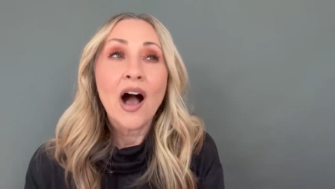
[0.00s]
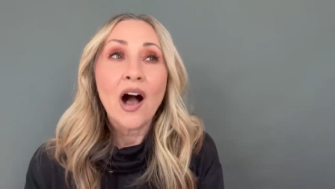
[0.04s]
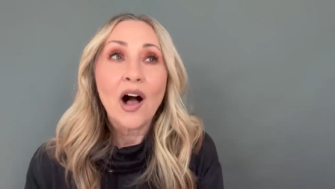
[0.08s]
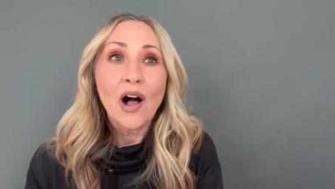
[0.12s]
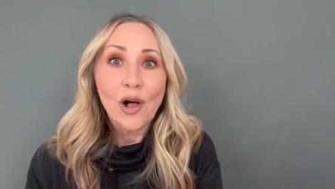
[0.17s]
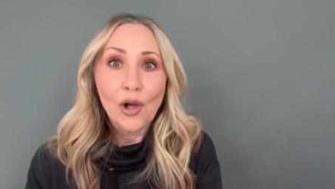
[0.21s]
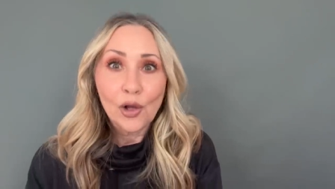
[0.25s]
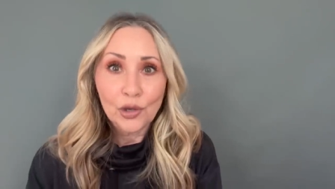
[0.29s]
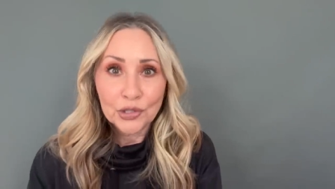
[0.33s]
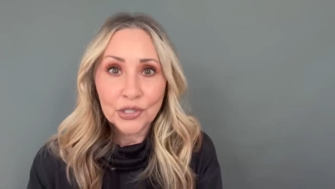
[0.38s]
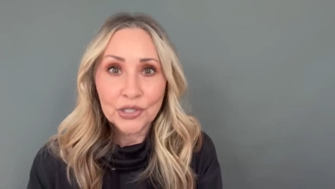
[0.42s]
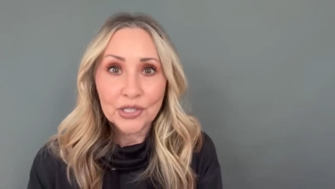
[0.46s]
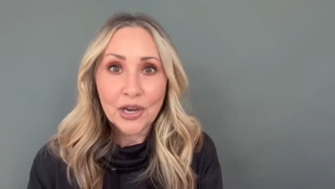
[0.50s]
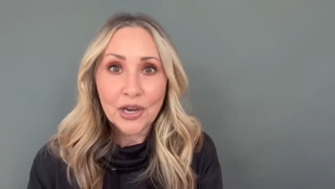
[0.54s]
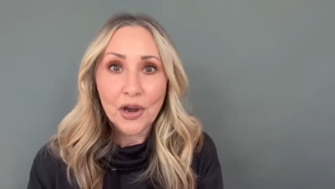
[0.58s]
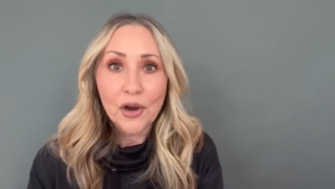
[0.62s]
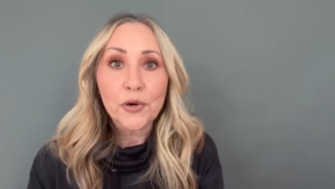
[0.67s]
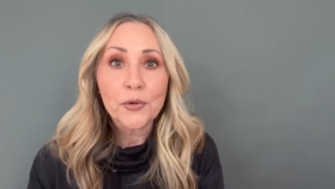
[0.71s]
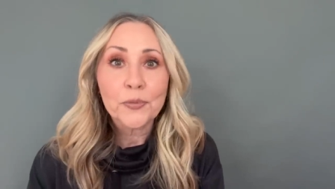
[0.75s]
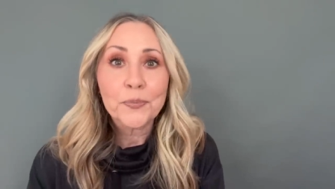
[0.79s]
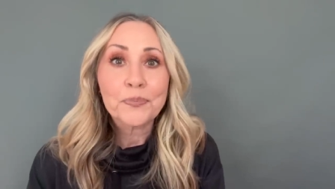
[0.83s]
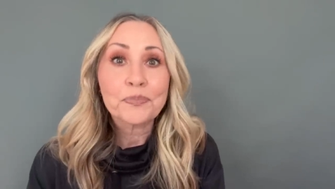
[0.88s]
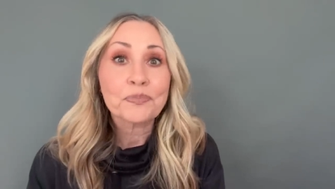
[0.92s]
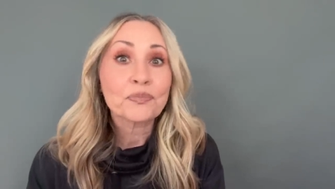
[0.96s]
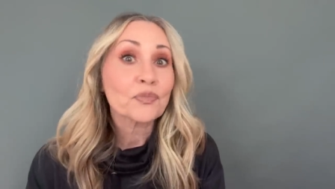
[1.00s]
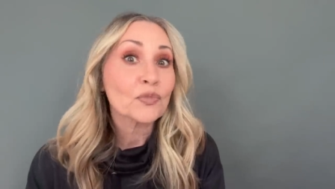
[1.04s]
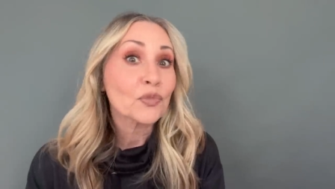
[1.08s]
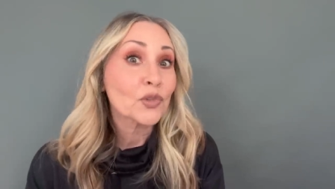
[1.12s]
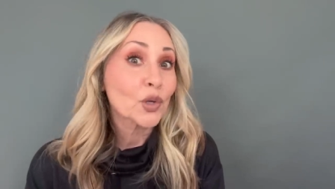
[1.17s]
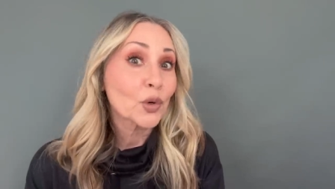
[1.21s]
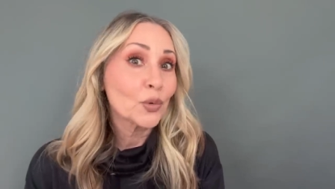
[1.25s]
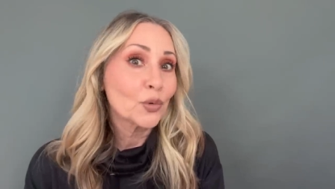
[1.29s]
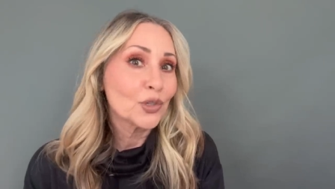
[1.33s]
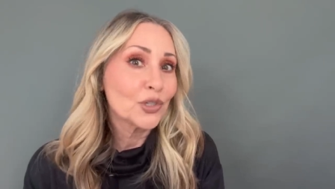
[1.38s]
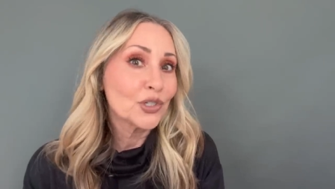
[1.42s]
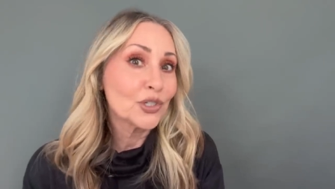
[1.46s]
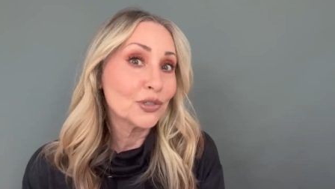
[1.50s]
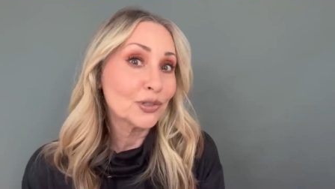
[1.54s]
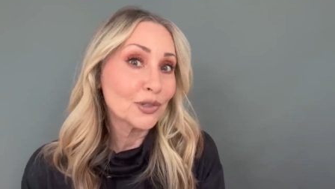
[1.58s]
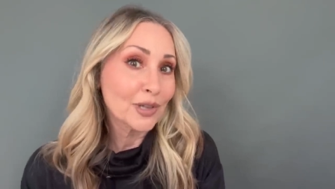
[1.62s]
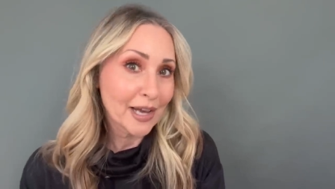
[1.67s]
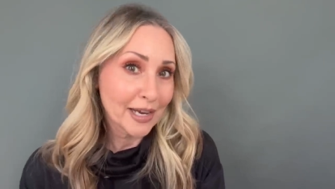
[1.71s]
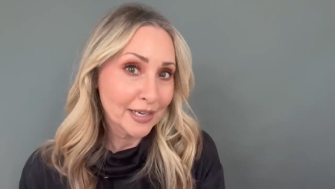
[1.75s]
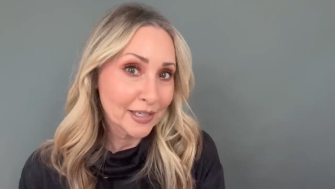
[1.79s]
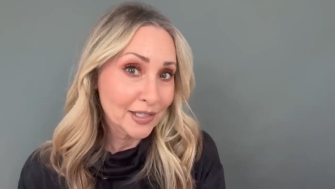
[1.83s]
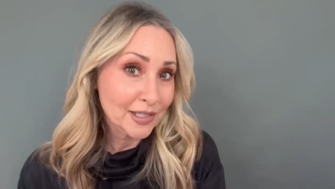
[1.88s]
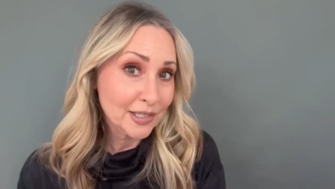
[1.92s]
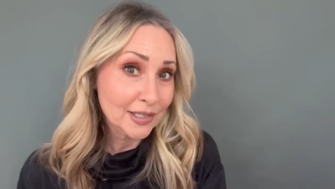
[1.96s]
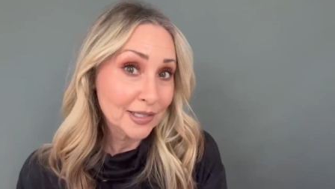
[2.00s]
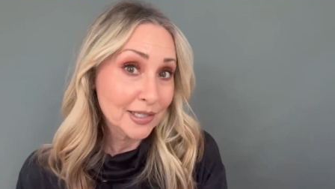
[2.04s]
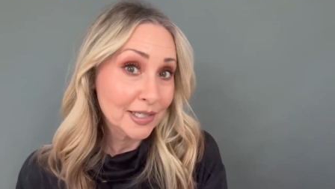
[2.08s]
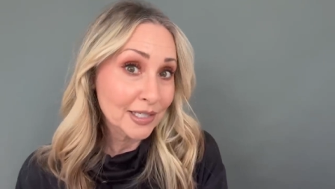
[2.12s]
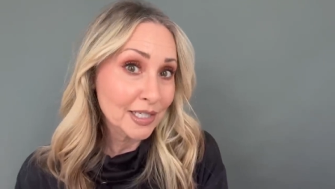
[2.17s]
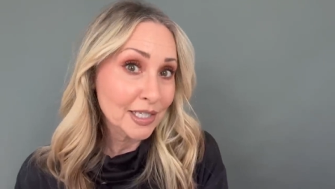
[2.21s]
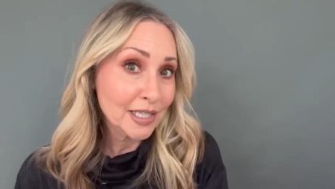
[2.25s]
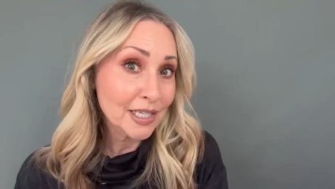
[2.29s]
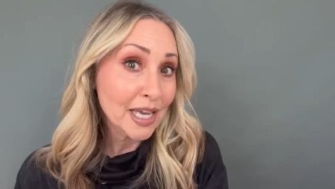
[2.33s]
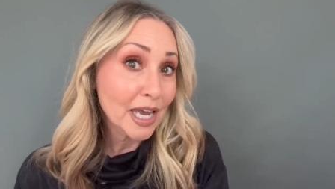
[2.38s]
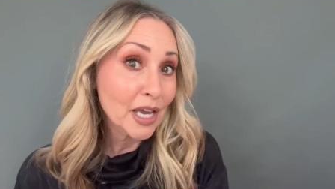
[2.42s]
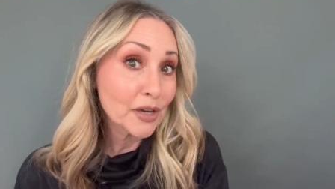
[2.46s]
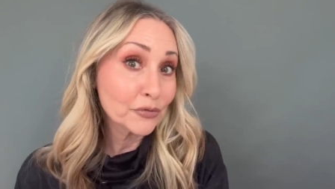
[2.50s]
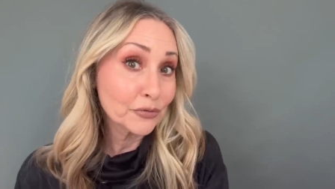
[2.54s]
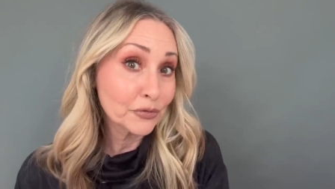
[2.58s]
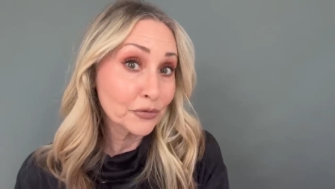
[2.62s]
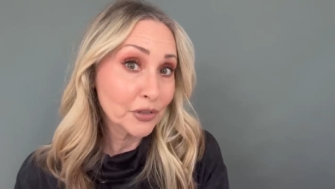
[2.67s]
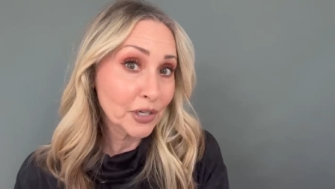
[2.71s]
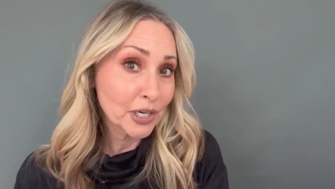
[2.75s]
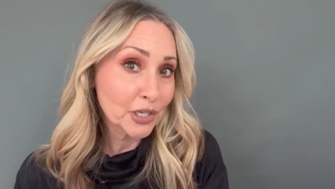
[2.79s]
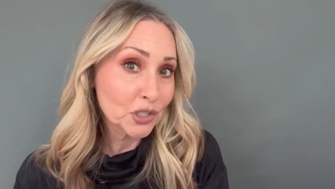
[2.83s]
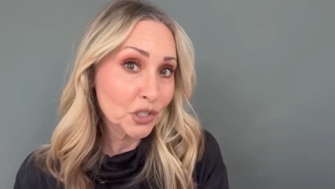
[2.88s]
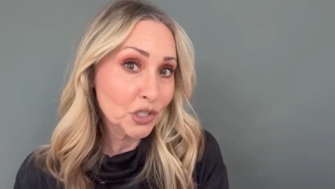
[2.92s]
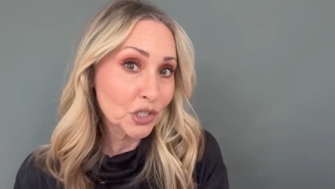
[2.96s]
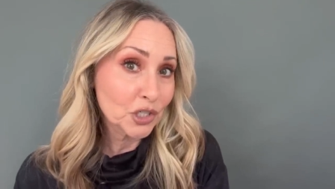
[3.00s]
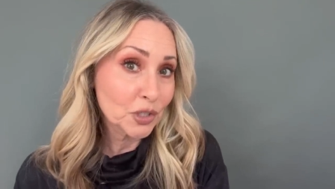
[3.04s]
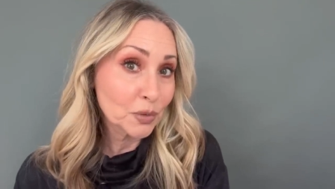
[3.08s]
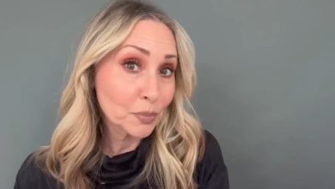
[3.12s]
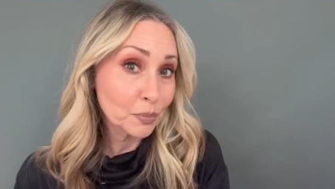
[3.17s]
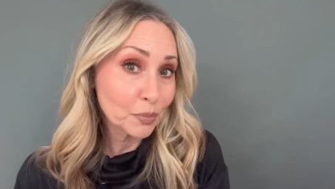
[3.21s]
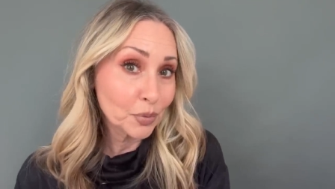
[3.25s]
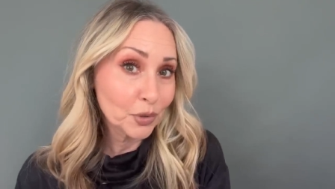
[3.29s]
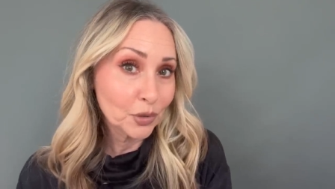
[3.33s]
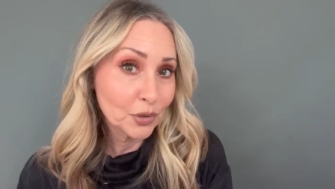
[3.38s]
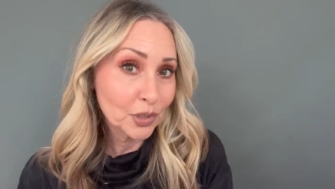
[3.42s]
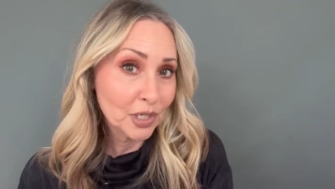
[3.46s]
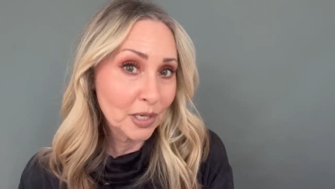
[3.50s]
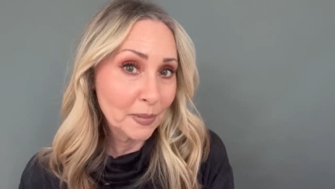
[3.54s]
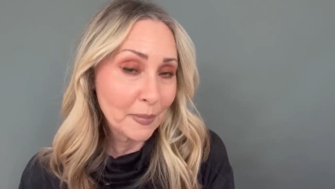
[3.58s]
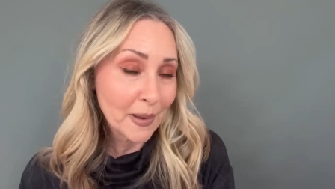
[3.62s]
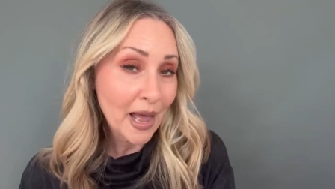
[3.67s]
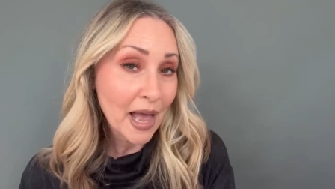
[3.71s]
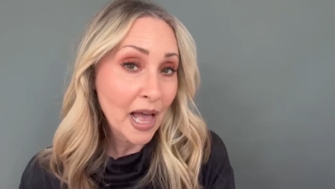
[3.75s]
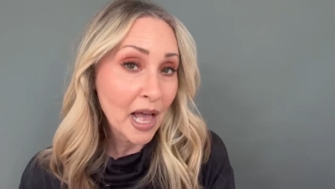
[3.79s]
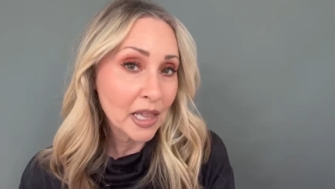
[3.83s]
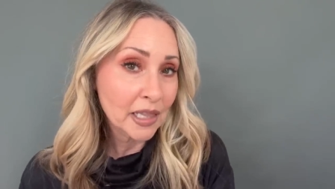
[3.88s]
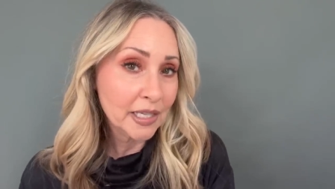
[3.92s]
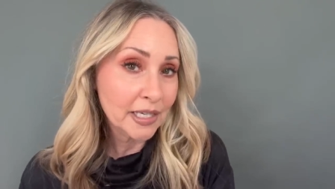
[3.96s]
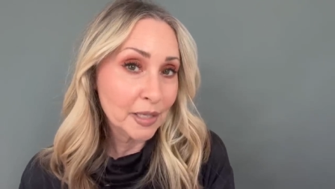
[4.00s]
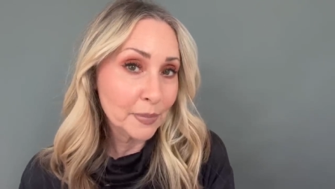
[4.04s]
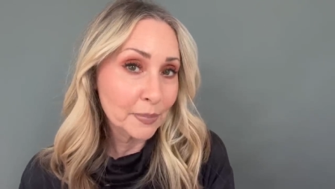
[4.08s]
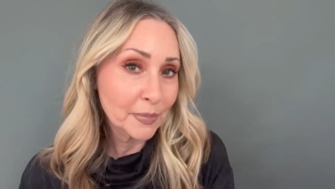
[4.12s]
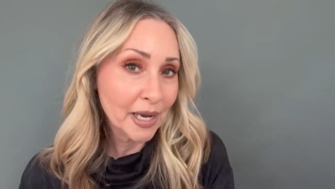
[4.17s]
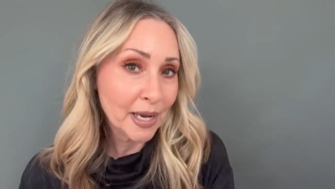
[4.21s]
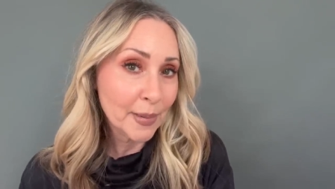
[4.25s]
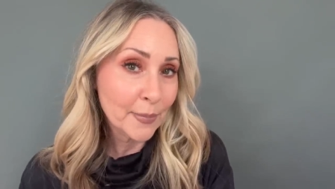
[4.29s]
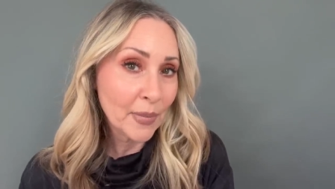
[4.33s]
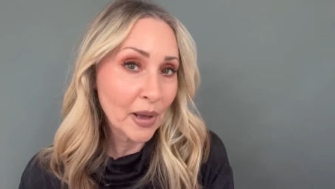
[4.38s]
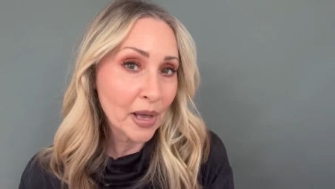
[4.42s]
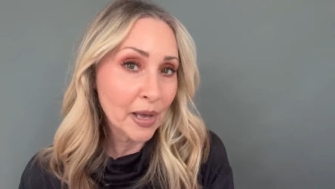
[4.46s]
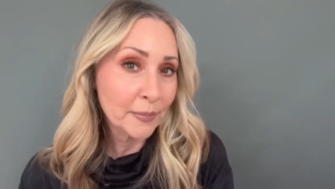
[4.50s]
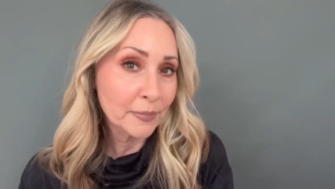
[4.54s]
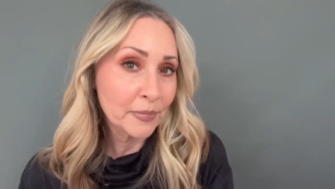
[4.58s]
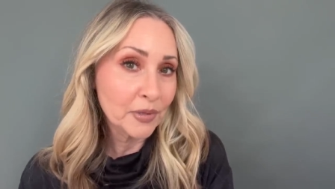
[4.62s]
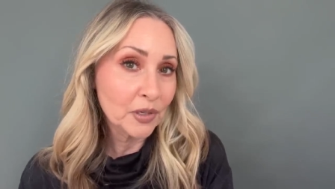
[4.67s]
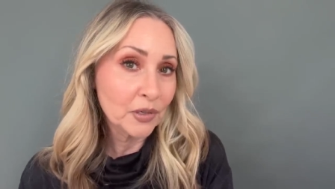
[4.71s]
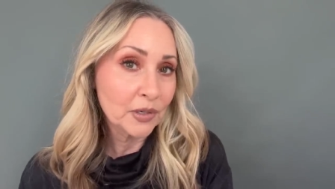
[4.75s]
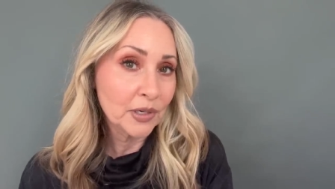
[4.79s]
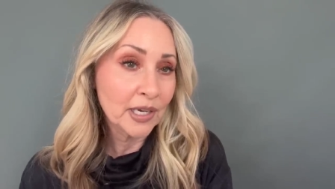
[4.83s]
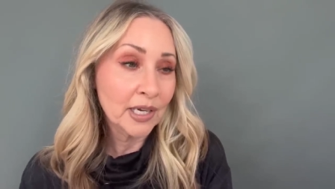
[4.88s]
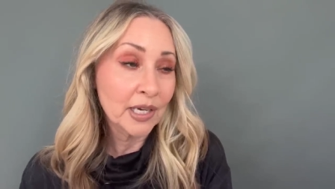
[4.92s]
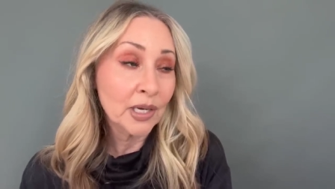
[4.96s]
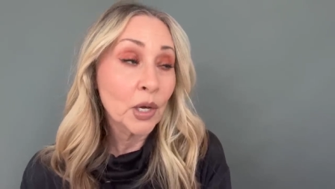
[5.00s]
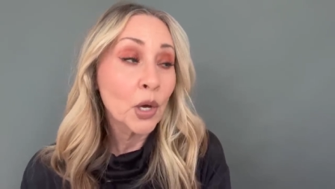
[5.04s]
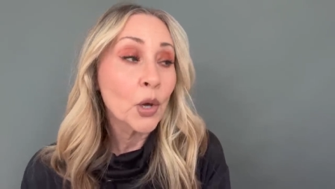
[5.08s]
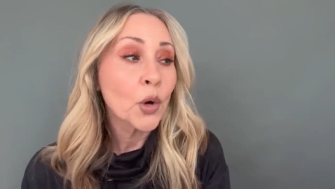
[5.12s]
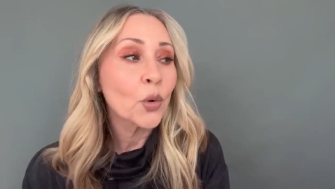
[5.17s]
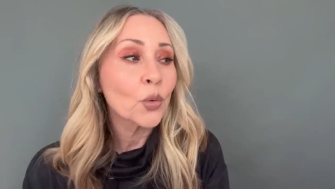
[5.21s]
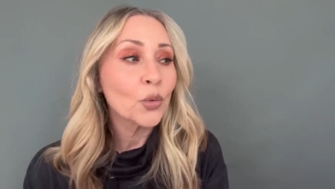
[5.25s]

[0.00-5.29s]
Also, would you like to see a French beauty palette by Mob Beauty?